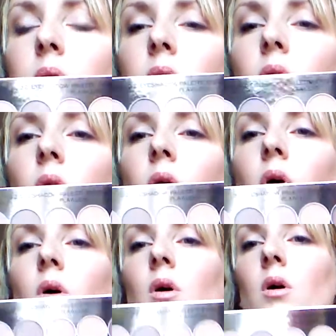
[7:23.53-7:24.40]

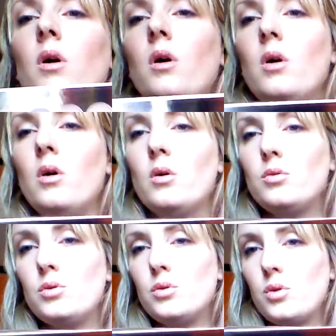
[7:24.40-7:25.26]
Pure
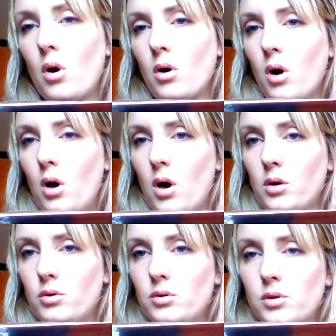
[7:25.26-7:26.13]

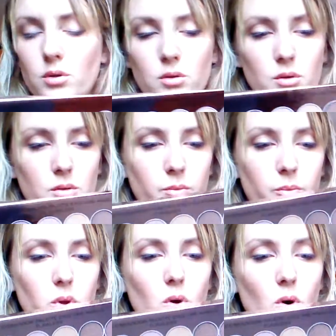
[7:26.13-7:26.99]
Chocolate.
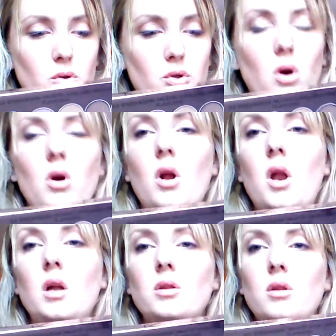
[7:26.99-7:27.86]
Pure
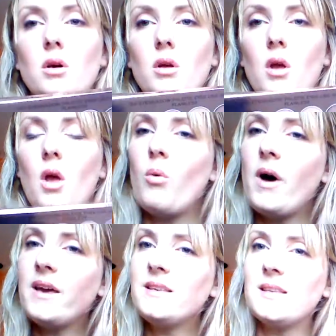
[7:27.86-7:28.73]
Chocolate.
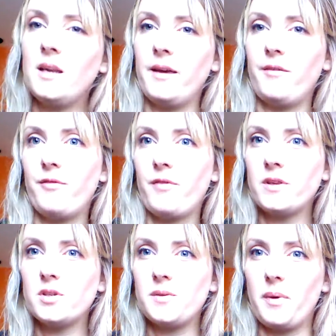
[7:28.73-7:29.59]
Why is it like
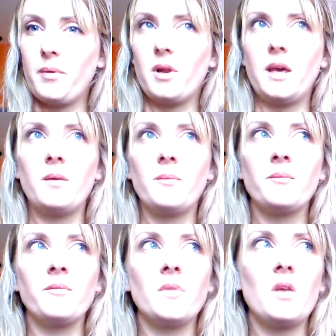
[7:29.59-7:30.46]
French people, like
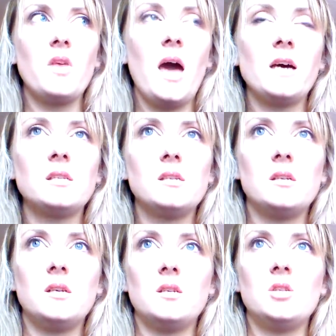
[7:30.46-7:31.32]
the
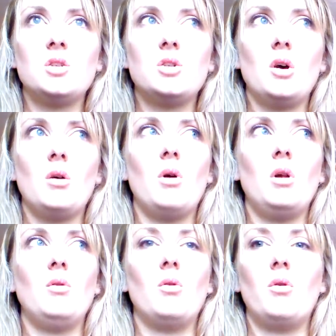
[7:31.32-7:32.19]
accent is so
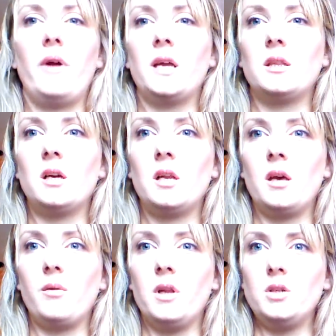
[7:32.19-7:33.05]
alluring that
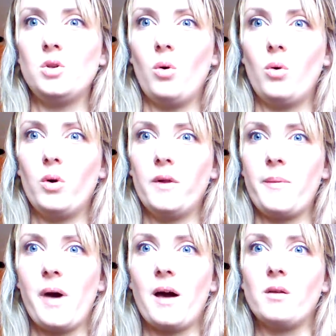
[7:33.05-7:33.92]
like when they talk
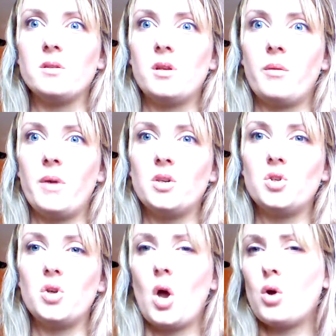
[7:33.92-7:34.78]
they pout so
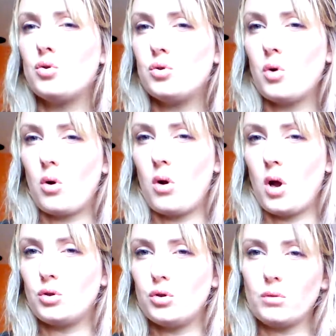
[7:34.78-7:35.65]
much?
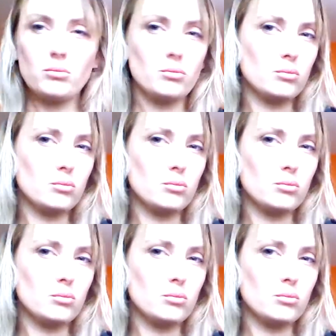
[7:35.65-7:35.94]
Chocolat.